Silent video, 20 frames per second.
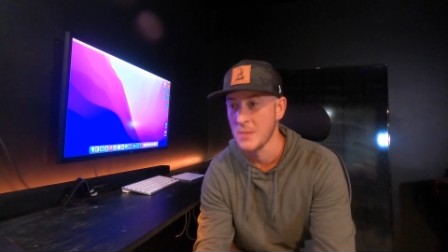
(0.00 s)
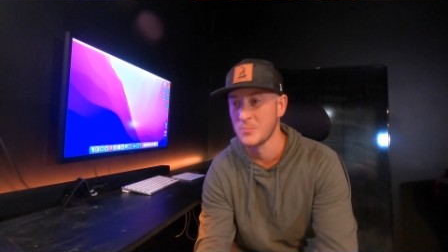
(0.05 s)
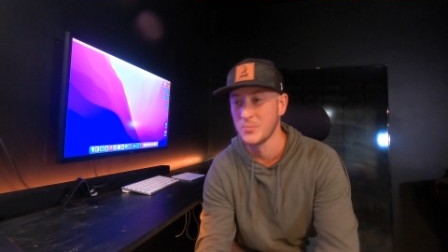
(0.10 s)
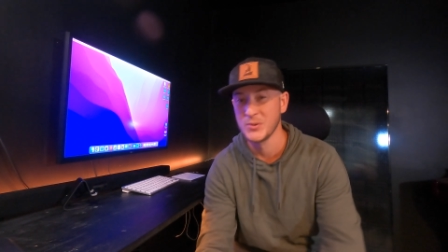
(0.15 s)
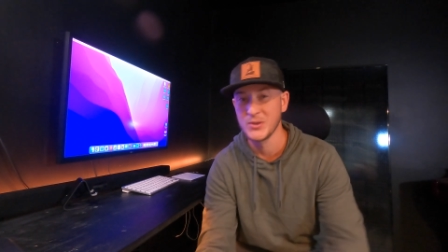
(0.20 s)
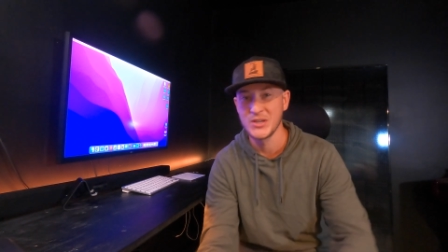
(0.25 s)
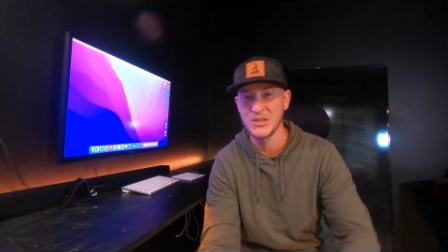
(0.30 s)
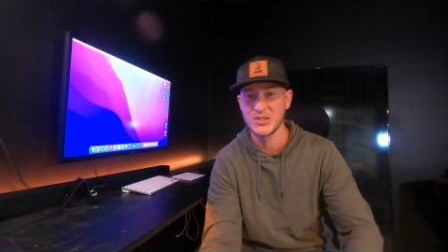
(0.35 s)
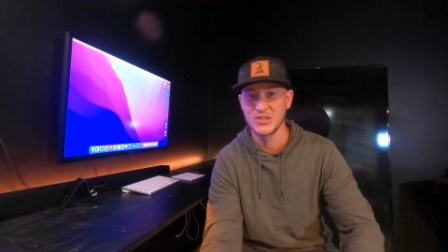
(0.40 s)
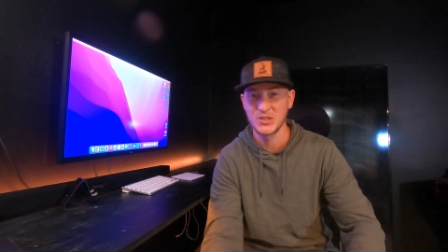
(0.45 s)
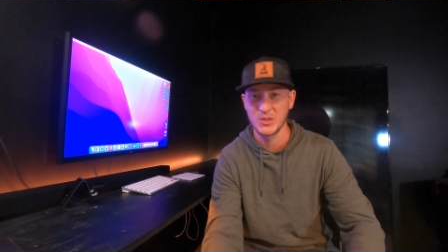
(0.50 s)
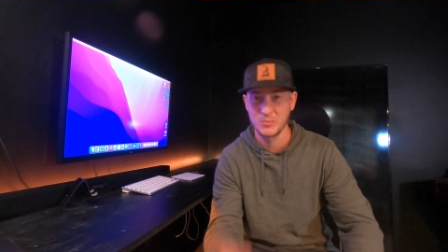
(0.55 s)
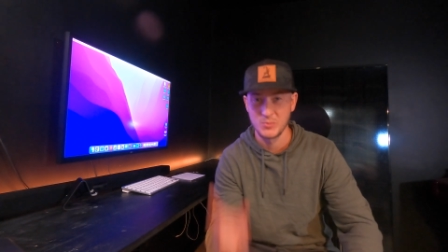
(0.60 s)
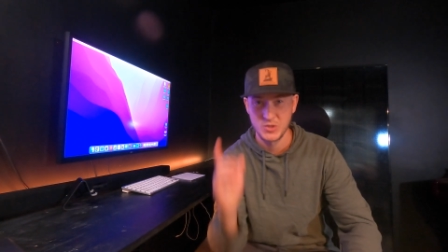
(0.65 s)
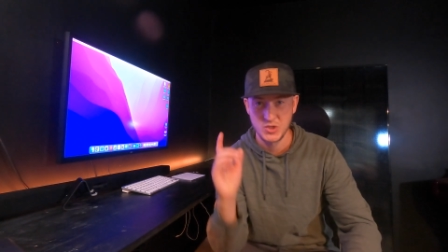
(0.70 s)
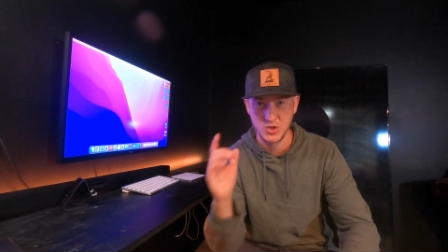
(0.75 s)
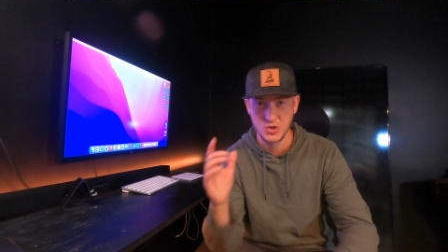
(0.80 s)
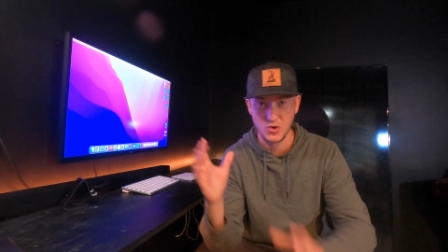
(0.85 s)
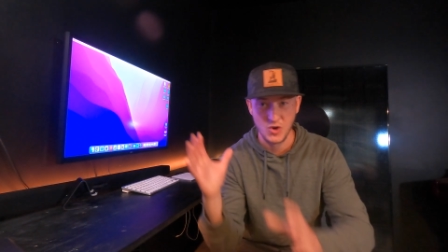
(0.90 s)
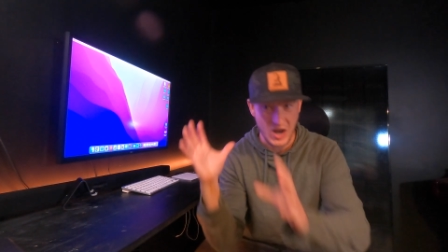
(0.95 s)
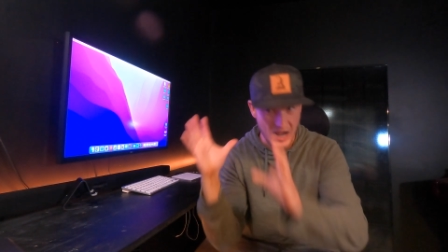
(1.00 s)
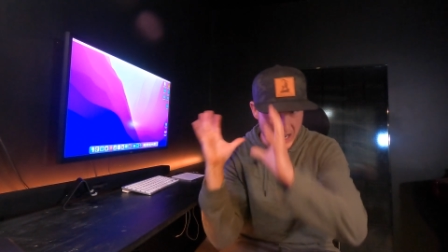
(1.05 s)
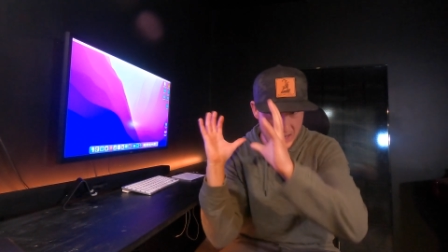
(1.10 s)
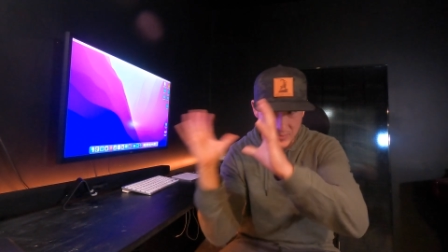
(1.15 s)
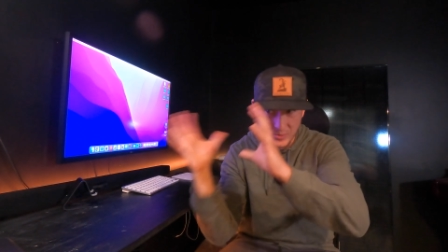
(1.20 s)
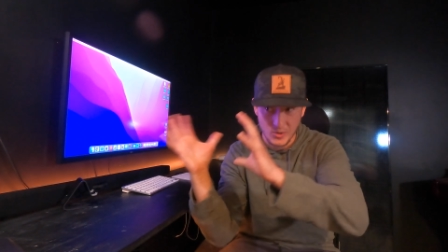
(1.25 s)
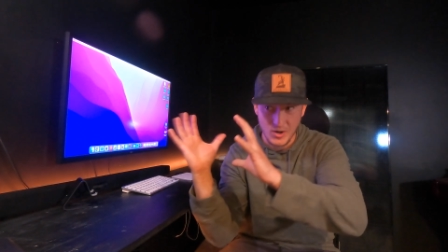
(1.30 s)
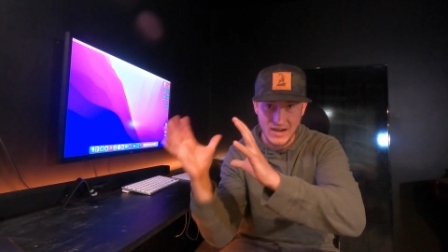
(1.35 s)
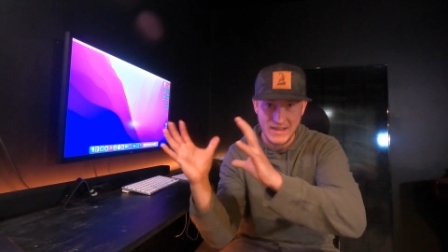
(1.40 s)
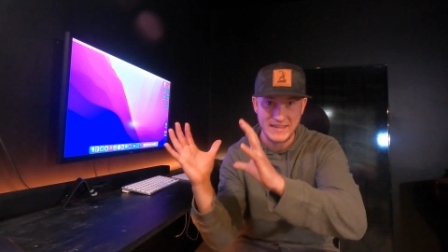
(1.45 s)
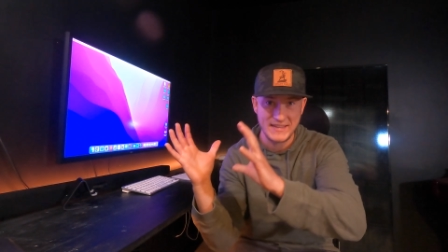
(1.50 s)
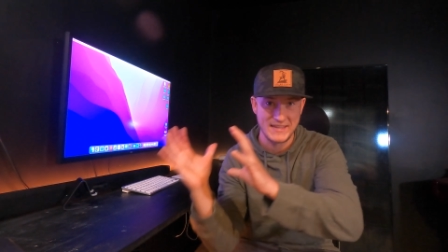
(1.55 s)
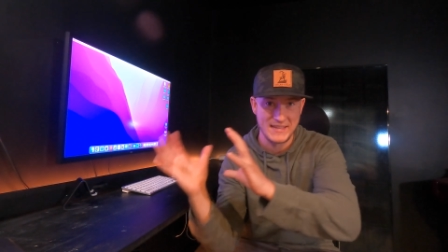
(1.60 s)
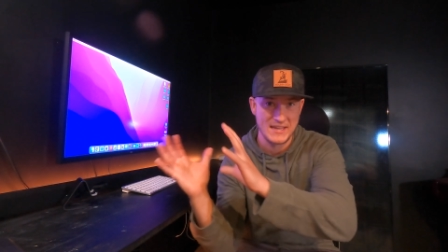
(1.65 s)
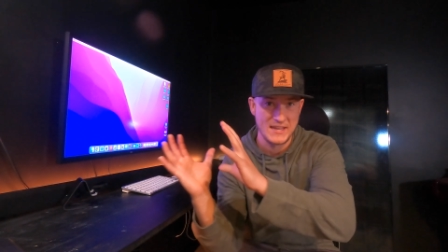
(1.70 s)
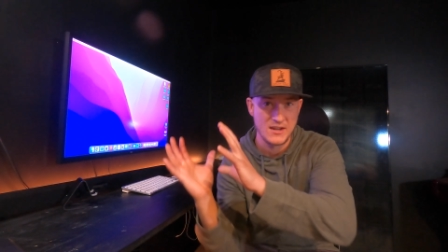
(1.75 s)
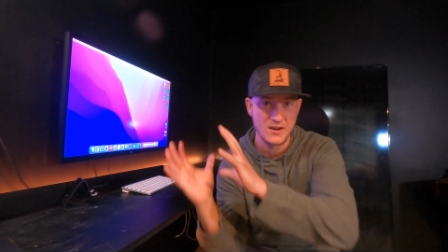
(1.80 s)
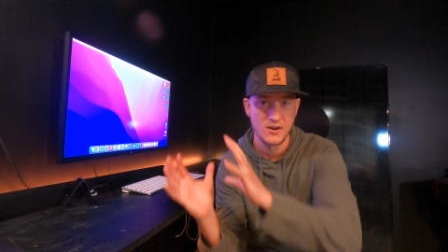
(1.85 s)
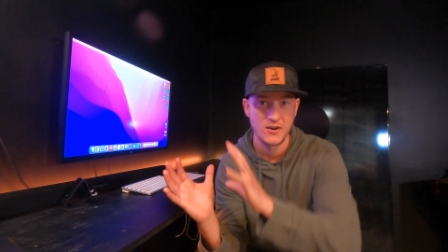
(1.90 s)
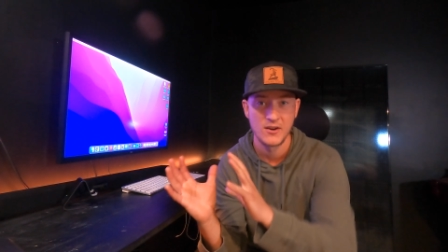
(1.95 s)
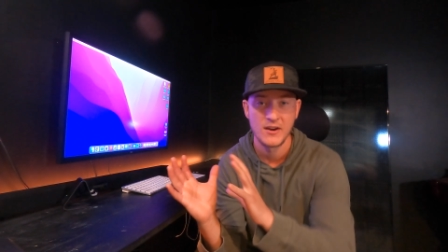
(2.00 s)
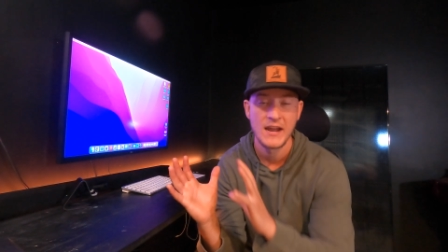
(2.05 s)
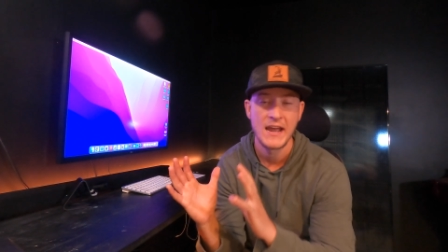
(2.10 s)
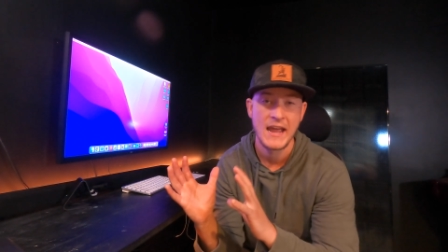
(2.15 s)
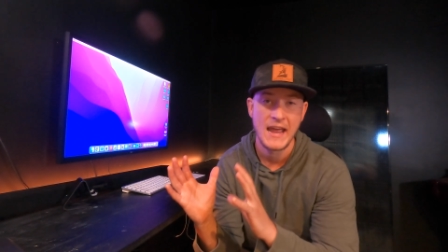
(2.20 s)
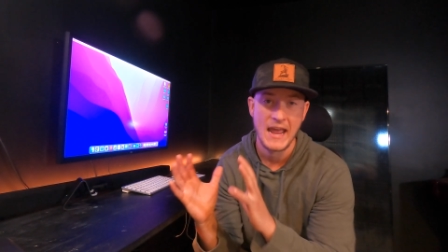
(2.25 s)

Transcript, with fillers: Please subscribe right here,